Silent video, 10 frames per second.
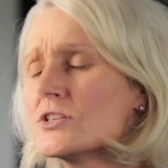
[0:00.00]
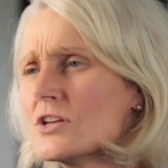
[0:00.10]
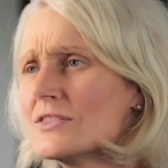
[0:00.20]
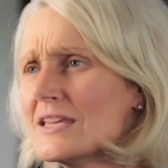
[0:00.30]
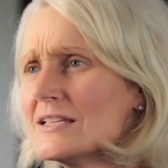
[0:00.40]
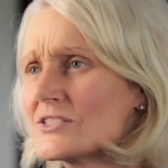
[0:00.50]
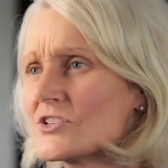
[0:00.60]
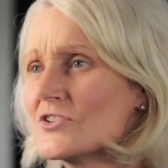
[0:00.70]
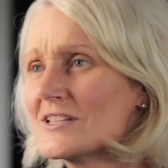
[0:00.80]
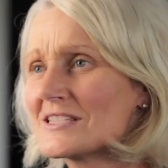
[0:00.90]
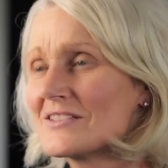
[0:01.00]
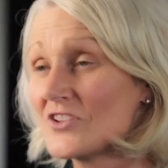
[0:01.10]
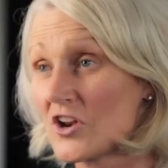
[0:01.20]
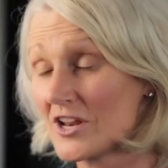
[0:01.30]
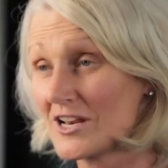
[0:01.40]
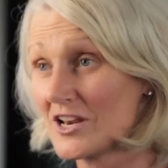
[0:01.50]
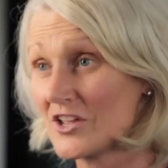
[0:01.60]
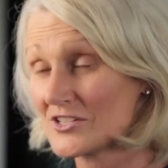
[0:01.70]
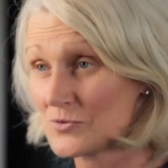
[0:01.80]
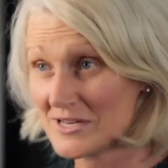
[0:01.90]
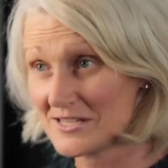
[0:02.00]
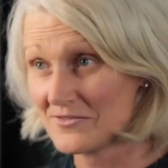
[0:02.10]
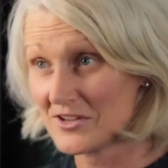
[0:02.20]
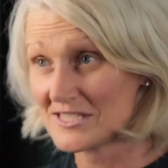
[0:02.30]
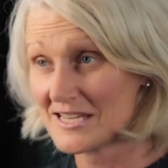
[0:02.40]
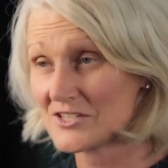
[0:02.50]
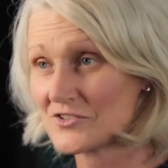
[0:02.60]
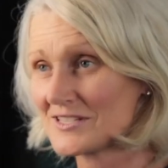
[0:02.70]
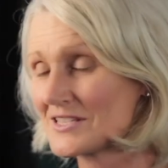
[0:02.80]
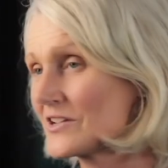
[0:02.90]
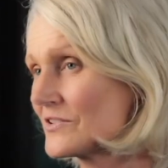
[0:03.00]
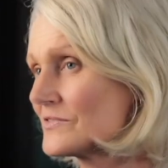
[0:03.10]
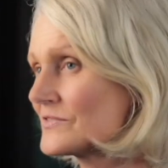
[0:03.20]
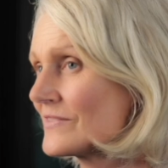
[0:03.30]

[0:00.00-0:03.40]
So these students have not only learnt 21st century skills,